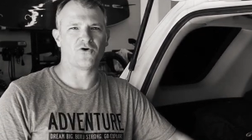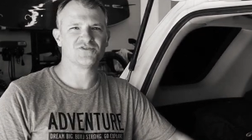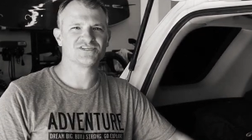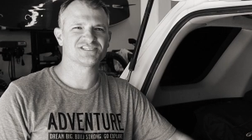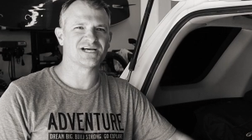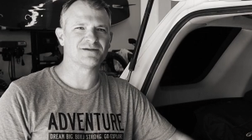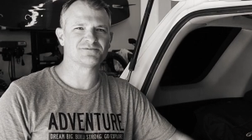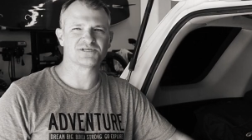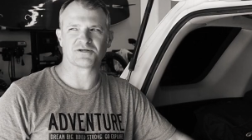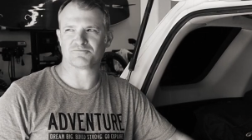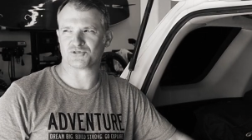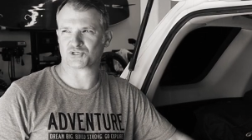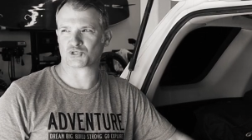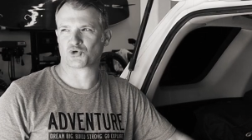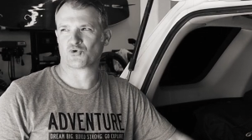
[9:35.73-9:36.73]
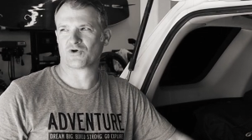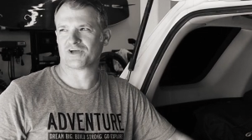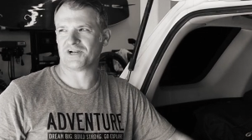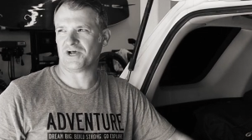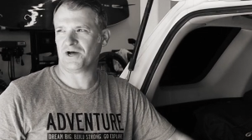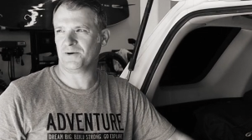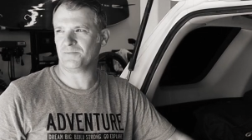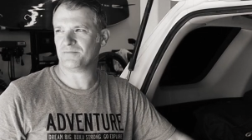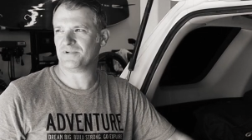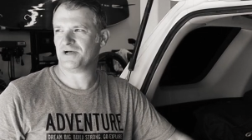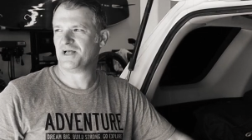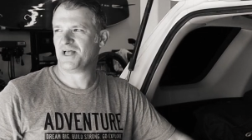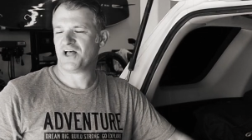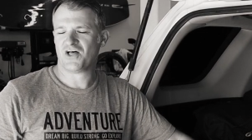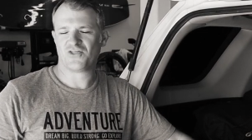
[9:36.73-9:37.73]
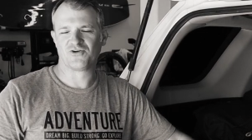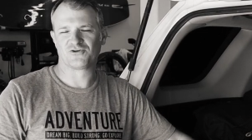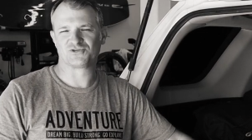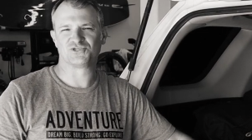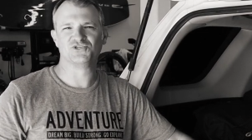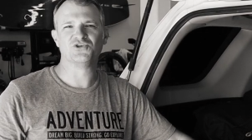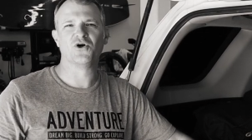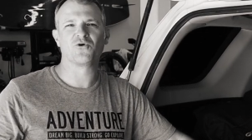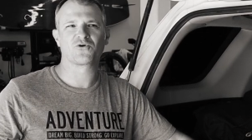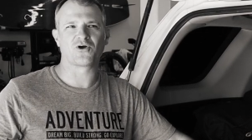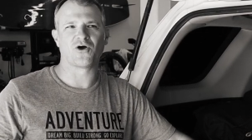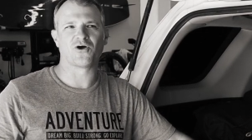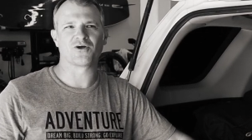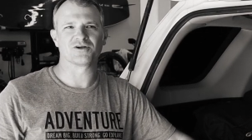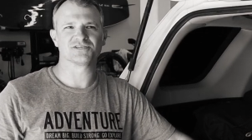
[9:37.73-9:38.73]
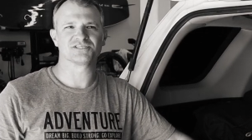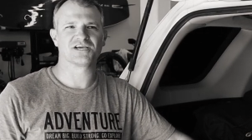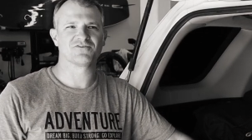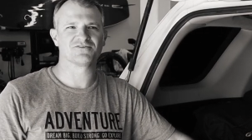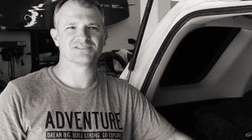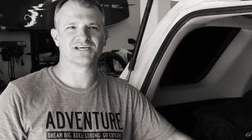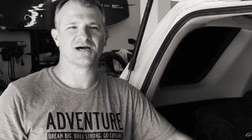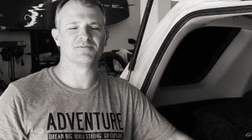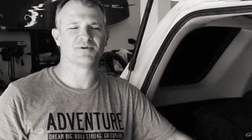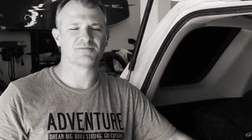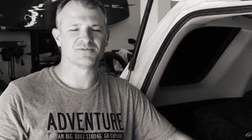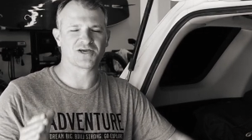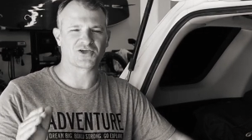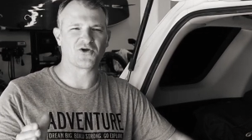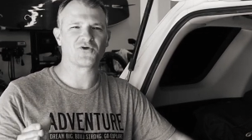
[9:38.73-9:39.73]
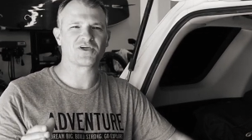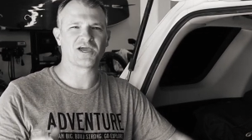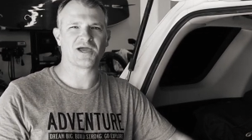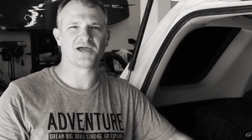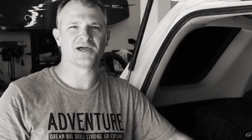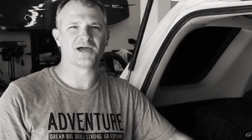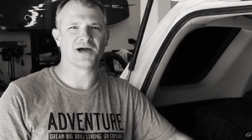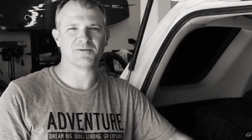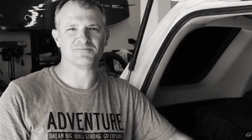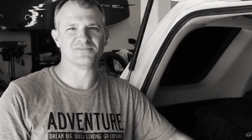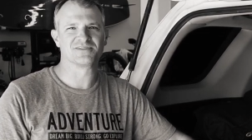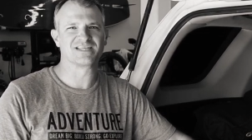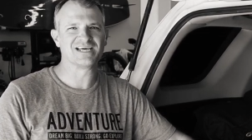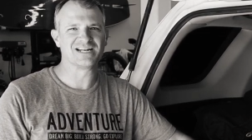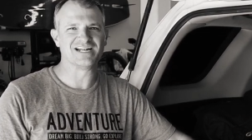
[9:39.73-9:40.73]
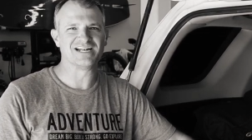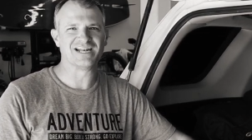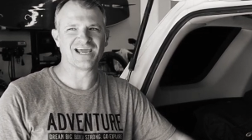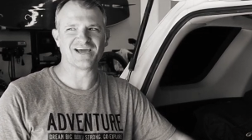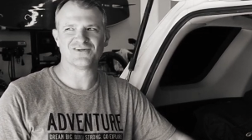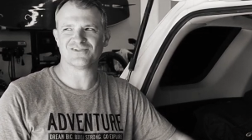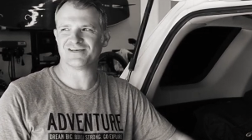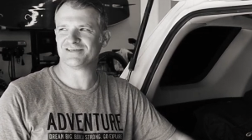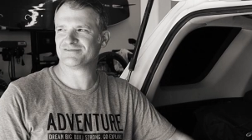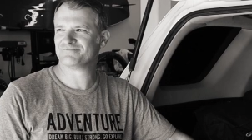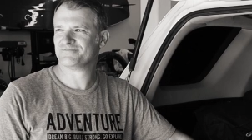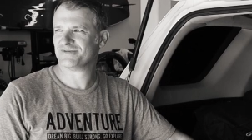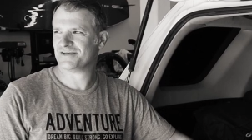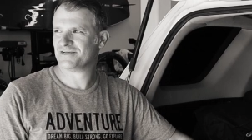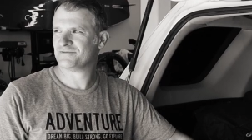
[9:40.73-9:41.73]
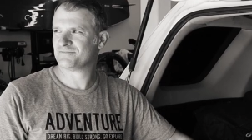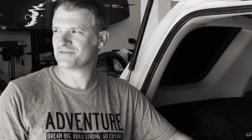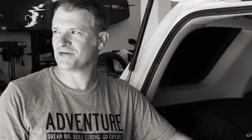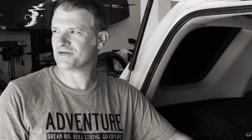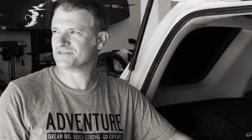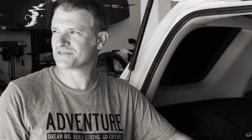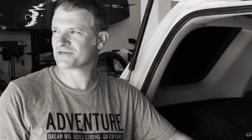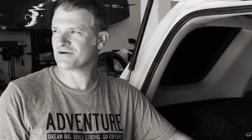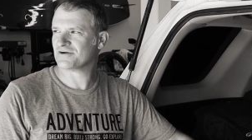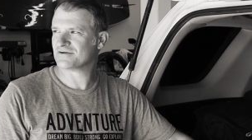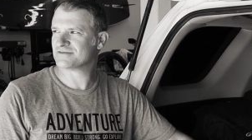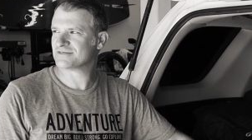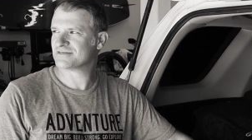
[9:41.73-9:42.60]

all the times that I'm screwing up, there's no cars. Every time I'm like, okay, I'm gonna nail it. Tons of cars.